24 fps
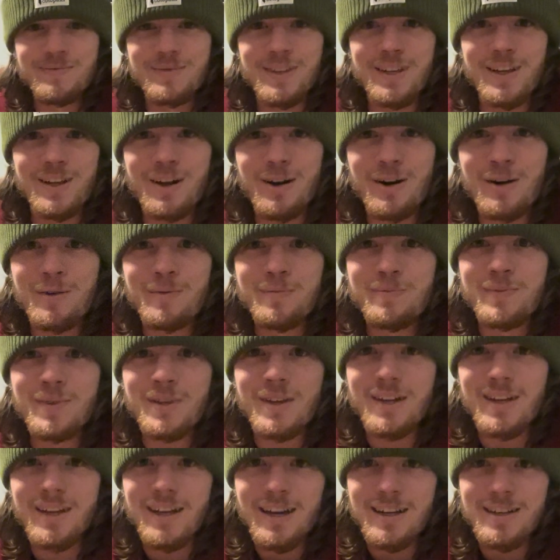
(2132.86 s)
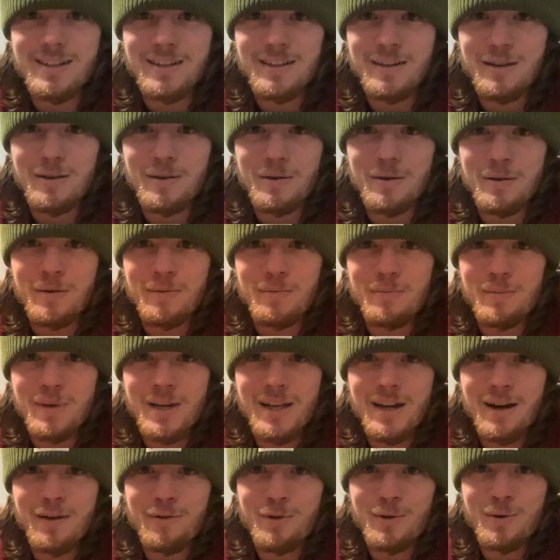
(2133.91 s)
you know, get to meet
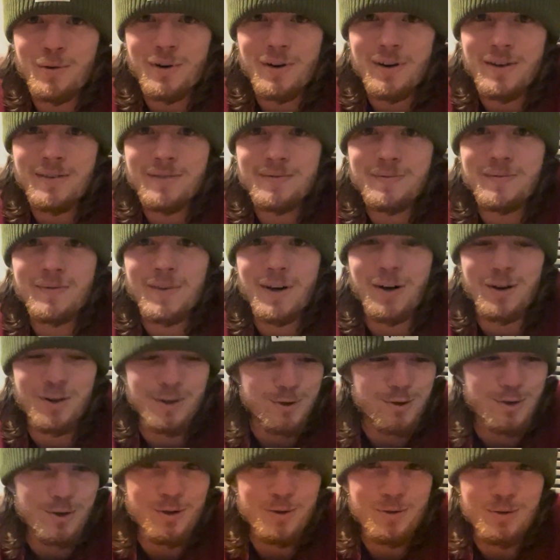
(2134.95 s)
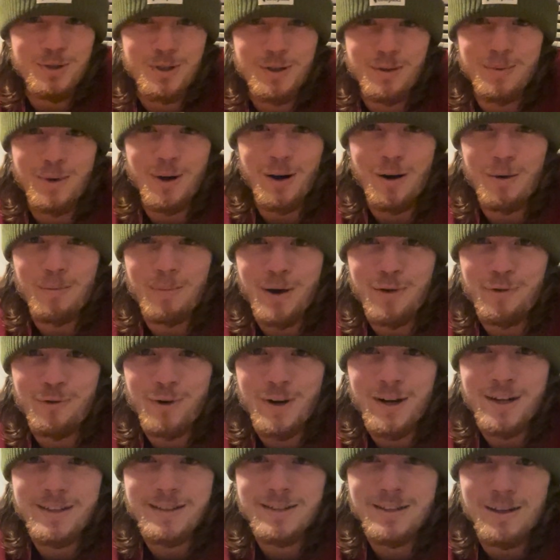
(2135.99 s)
everyone. I'll introduce him to all my
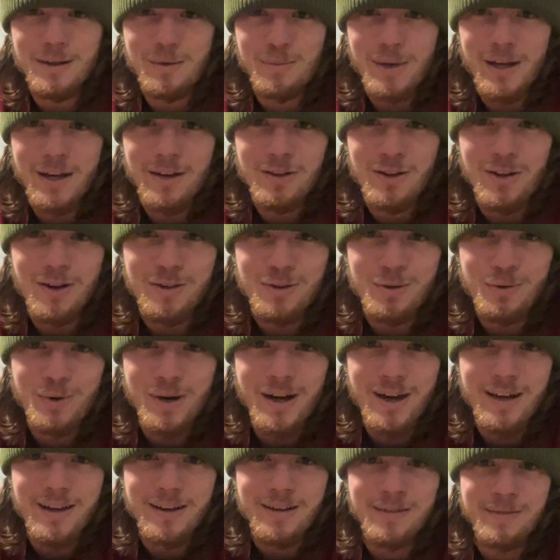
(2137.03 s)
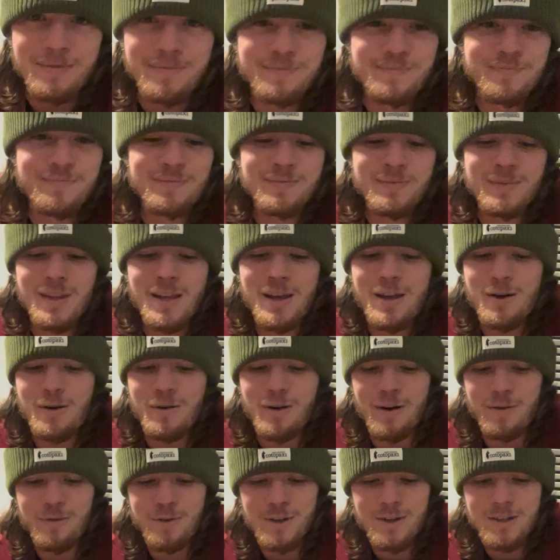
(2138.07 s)
friends that I make along the way, and
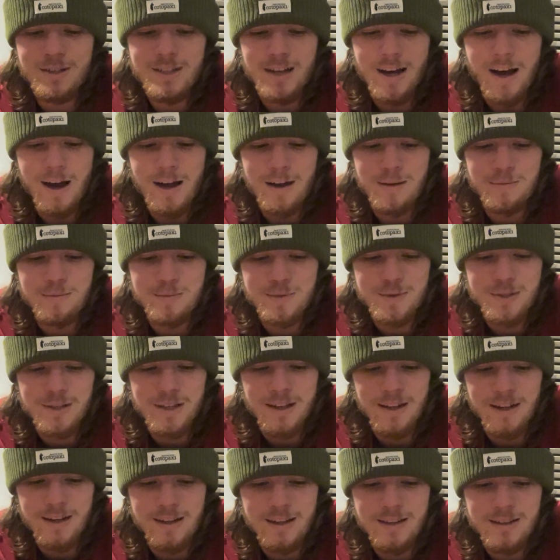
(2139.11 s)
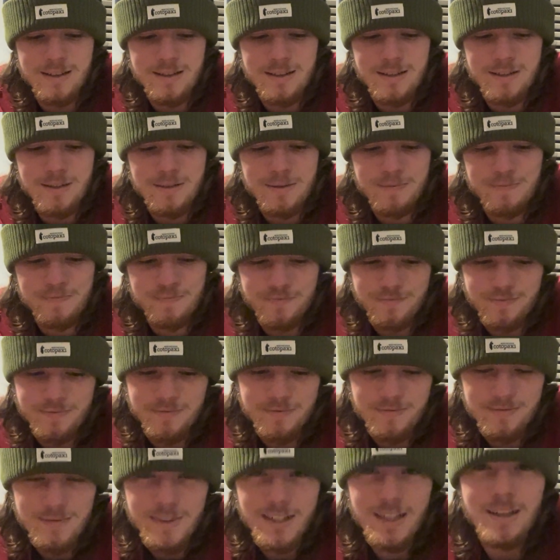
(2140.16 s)
I'll have a good time. And his
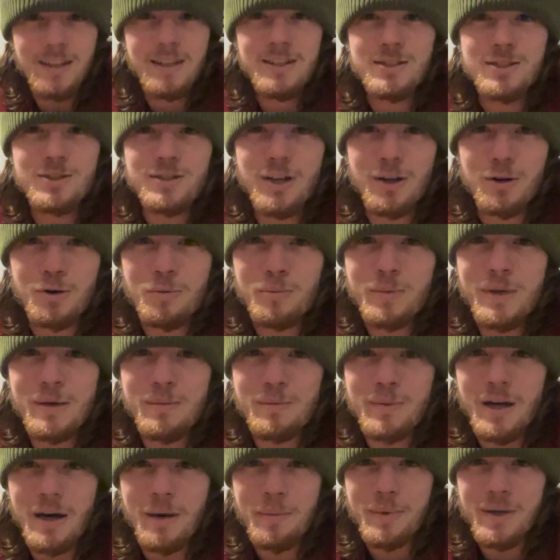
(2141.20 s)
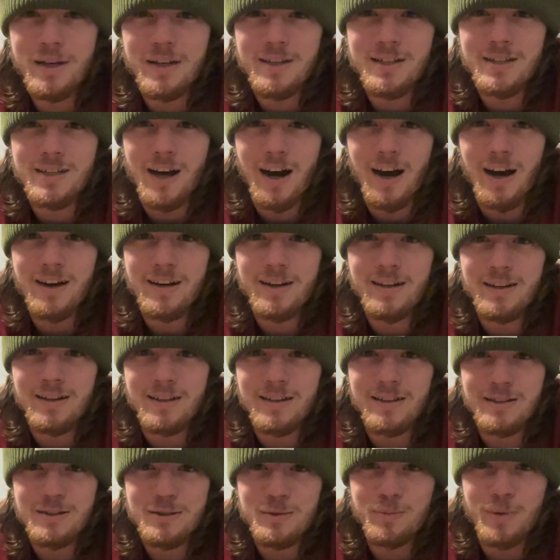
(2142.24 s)
son will meet me up at Katahdin
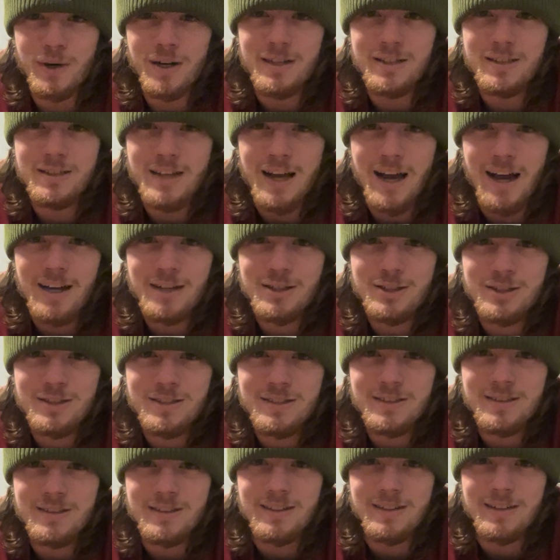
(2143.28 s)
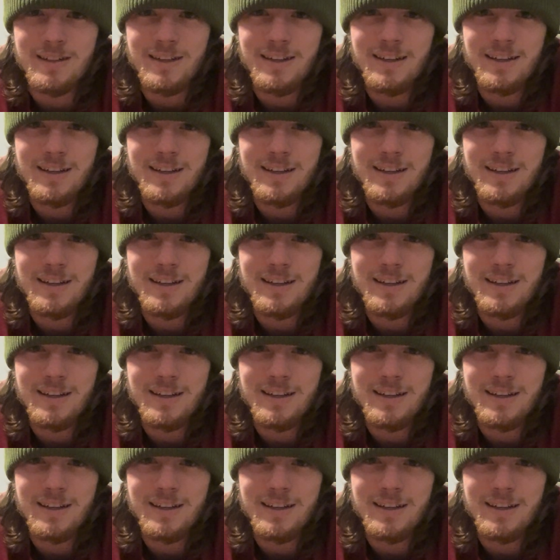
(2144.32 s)
and spread his ashes. And